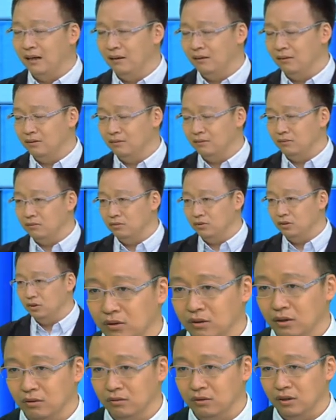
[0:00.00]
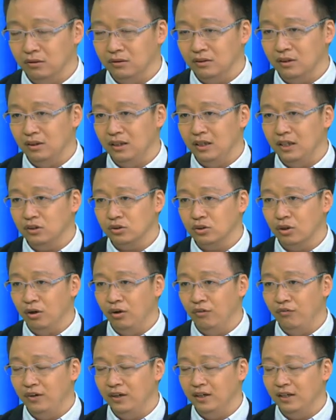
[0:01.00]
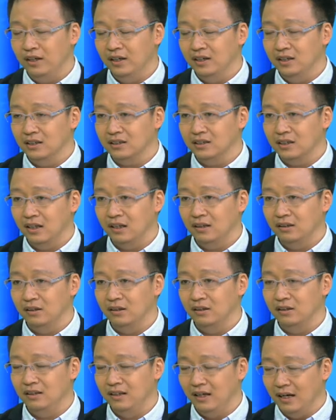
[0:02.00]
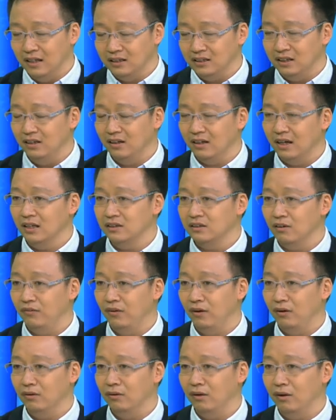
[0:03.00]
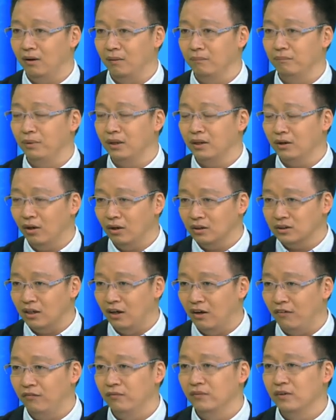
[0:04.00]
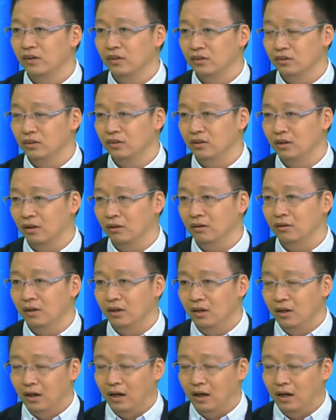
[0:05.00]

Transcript: And you know, the issue over here is that, you know, yes, in the case of Hong Kong, because of, you know,